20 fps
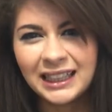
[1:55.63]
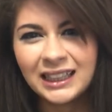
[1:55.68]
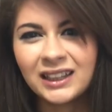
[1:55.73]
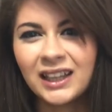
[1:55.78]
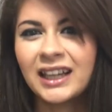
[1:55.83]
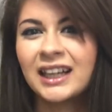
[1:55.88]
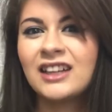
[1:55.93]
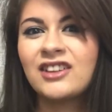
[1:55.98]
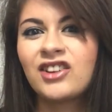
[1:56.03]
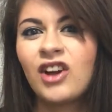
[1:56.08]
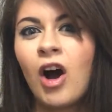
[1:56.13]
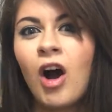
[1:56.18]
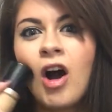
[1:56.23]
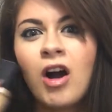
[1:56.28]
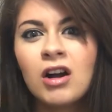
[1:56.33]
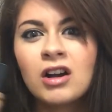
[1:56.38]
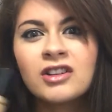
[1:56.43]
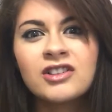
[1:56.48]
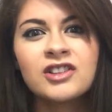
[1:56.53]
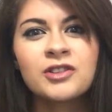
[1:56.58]
Like, it's
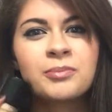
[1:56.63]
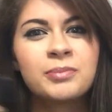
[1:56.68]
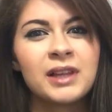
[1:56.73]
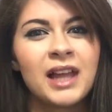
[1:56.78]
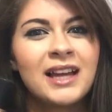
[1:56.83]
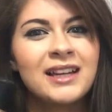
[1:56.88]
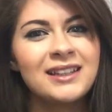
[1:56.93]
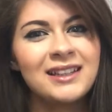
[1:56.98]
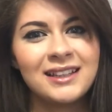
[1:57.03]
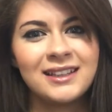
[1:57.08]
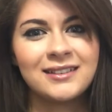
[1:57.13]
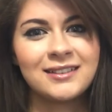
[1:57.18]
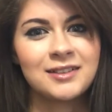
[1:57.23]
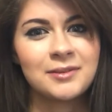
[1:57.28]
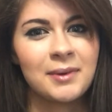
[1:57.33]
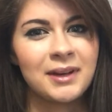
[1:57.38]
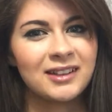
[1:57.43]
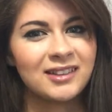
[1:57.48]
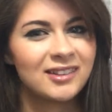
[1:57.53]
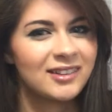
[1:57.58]
hard to blend into
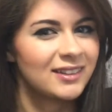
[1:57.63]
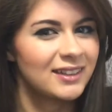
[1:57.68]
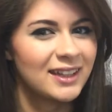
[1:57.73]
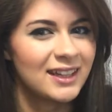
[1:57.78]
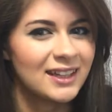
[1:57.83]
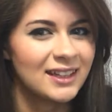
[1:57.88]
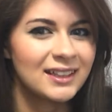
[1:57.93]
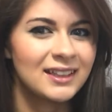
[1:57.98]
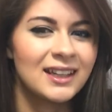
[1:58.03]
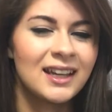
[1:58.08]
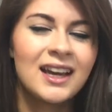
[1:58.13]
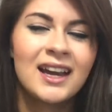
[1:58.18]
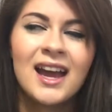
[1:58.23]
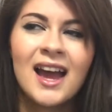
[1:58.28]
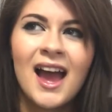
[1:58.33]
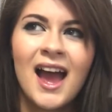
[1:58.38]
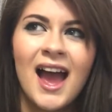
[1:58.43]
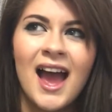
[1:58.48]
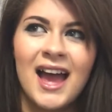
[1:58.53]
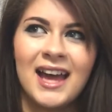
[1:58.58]
my skin
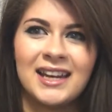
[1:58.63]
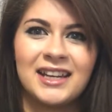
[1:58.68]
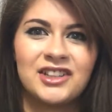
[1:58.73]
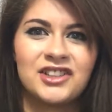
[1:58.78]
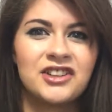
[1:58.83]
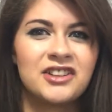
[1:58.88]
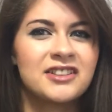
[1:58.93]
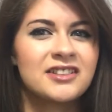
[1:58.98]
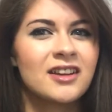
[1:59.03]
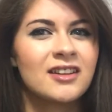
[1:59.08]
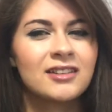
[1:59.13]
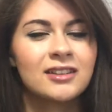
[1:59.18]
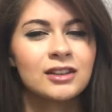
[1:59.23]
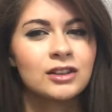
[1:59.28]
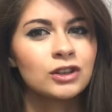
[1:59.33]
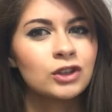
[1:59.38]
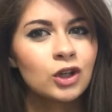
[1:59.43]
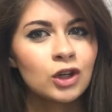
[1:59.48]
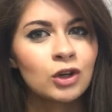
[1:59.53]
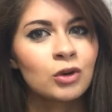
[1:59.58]
and it just doesn't
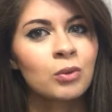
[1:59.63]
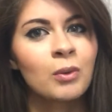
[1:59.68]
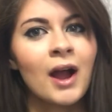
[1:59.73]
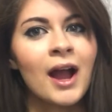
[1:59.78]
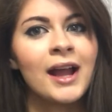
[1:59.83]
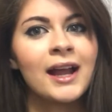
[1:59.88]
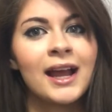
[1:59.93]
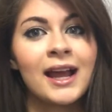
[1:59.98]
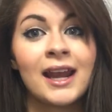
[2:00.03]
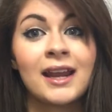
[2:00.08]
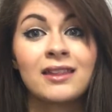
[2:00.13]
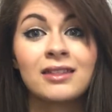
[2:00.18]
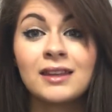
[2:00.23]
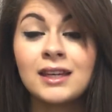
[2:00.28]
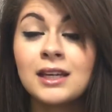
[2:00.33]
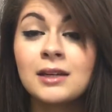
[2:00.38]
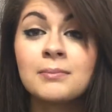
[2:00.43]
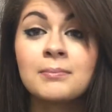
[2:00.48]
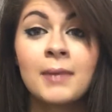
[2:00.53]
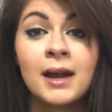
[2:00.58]
look right, and I
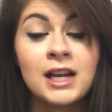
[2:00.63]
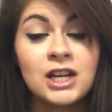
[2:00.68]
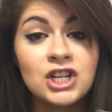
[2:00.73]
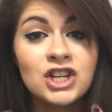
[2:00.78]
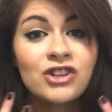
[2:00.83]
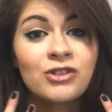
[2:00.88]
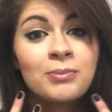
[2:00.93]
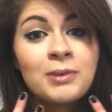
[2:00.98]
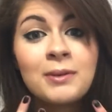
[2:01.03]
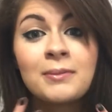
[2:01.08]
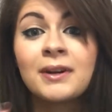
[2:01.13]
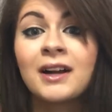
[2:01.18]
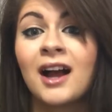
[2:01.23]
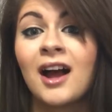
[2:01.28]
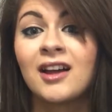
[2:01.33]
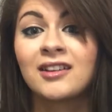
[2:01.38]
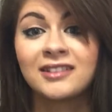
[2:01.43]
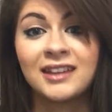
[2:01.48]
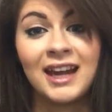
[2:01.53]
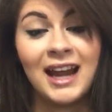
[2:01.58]
think it might just be
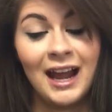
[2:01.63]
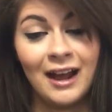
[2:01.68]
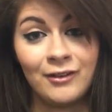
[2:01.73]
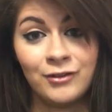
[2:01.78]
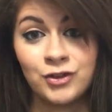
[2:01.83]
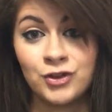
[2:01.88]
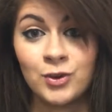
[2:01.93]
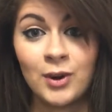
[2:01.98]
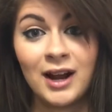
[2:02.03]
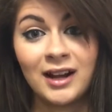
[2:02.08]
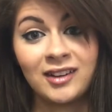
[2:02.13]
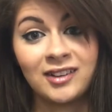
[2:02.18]
because I have dry